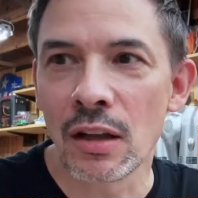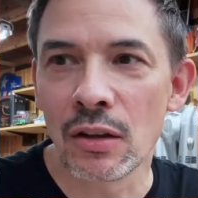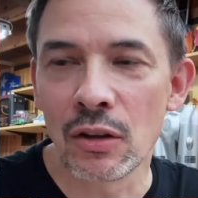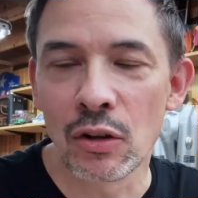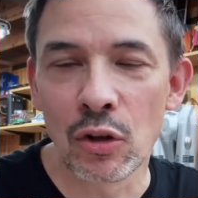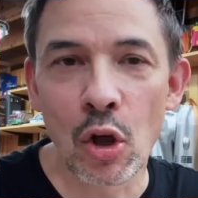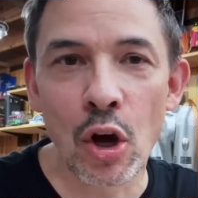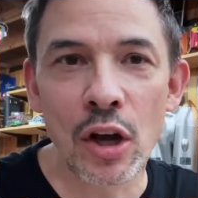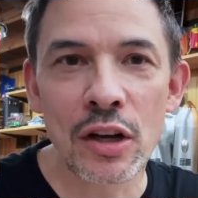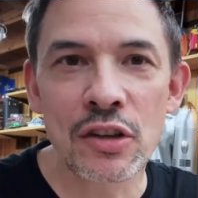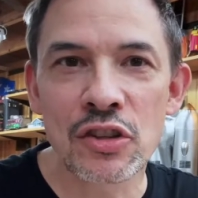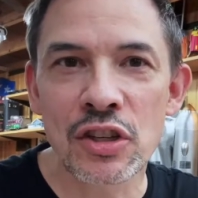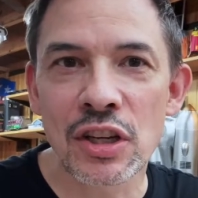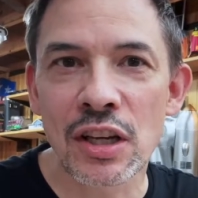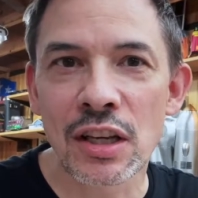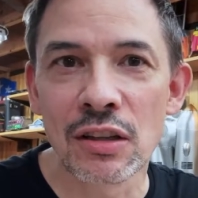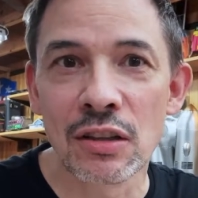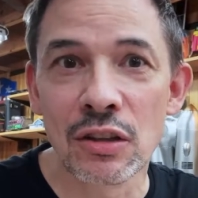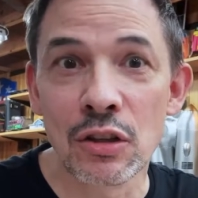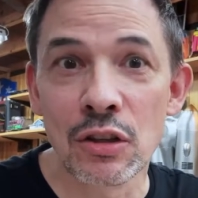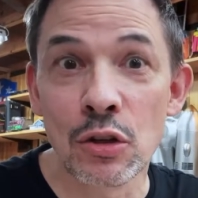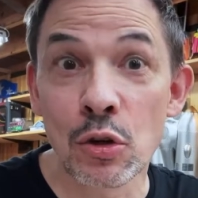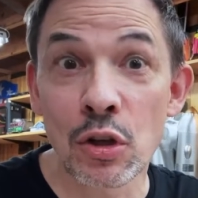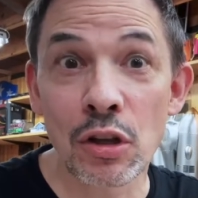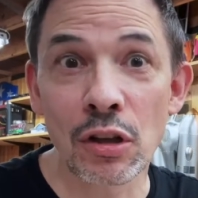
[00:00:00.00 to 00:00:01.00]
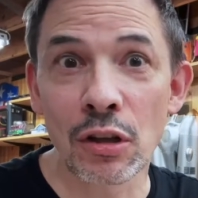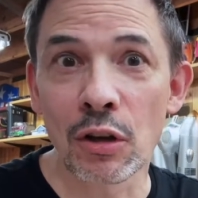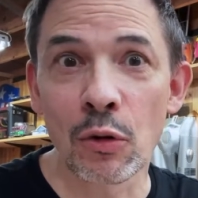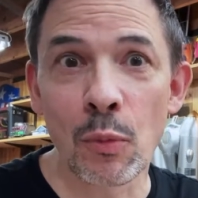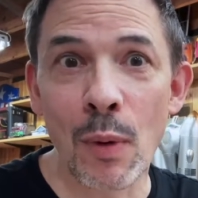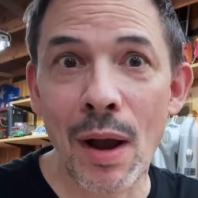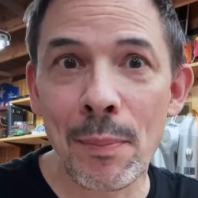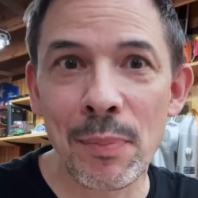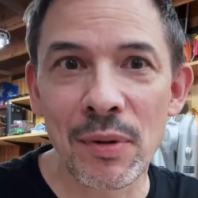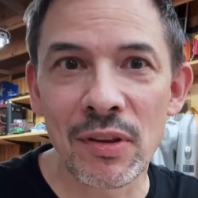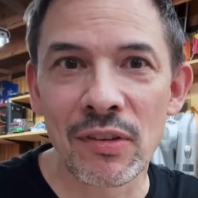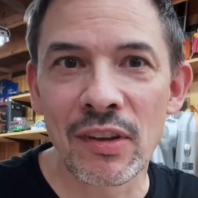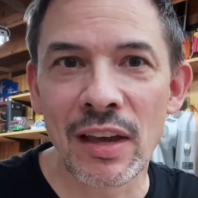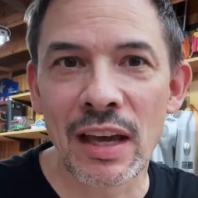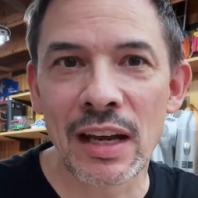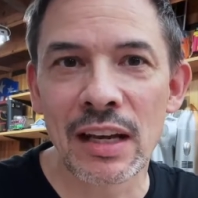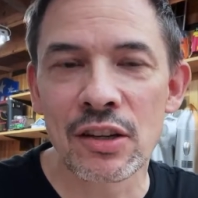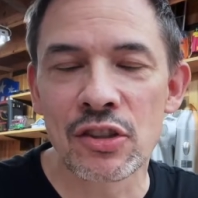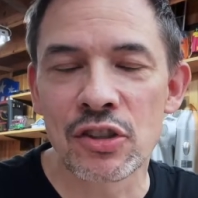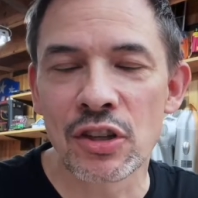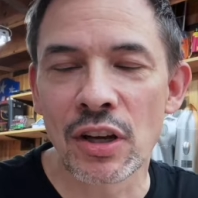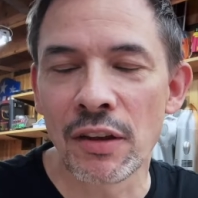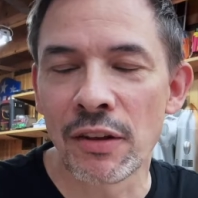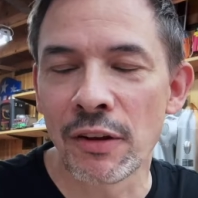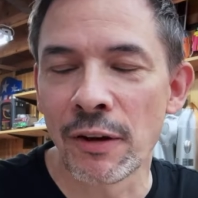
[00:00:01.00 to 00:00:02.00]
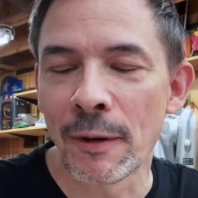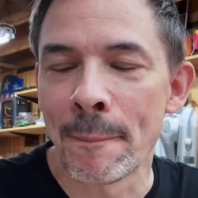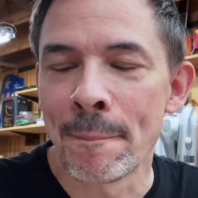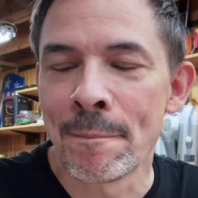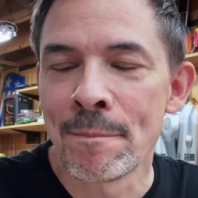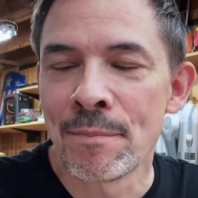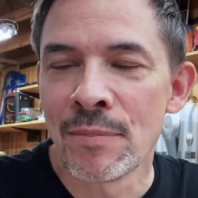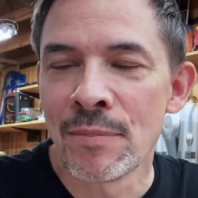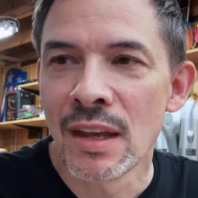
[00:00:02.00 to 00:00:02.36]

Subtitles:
launching nuclear weapons at each other.